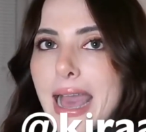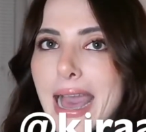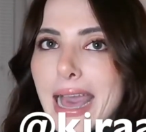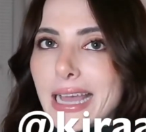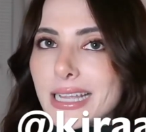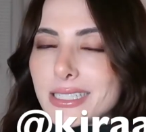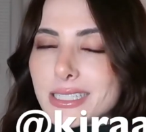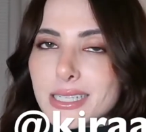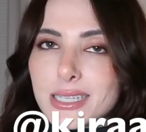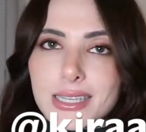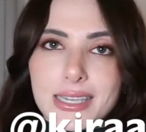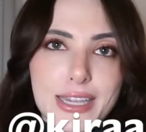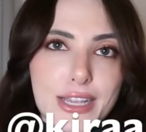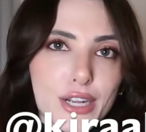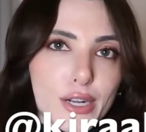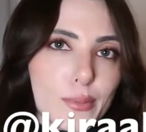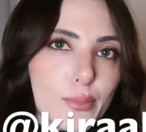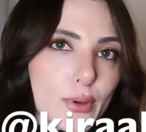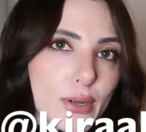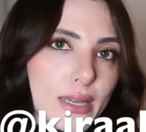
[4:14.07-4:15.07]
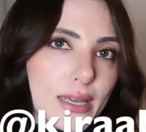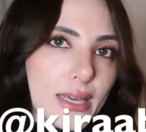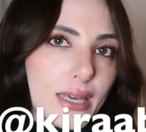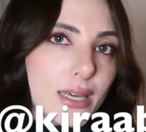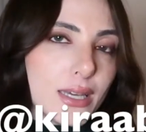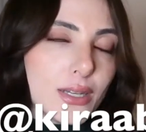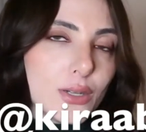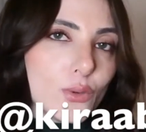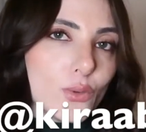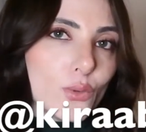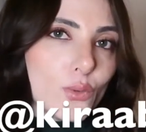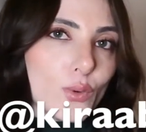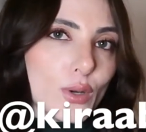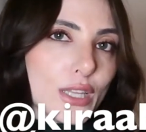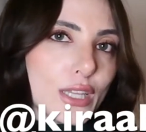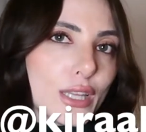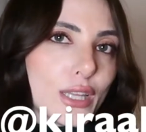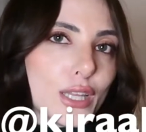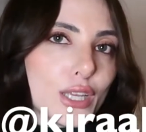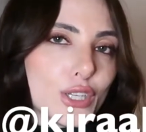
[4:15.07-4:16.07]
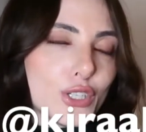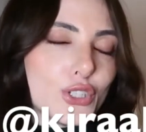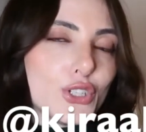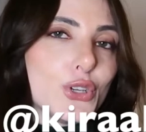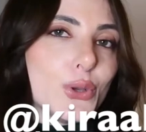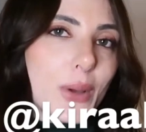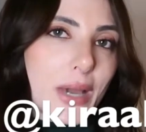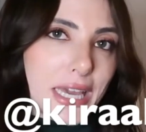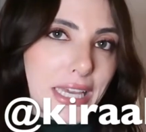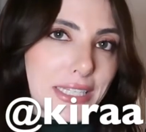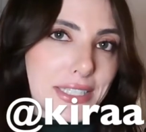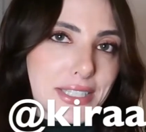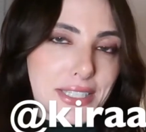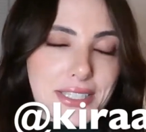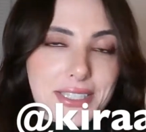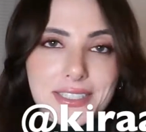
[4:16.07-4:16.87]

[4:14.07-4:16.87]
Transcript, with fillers: At Kira with two A's.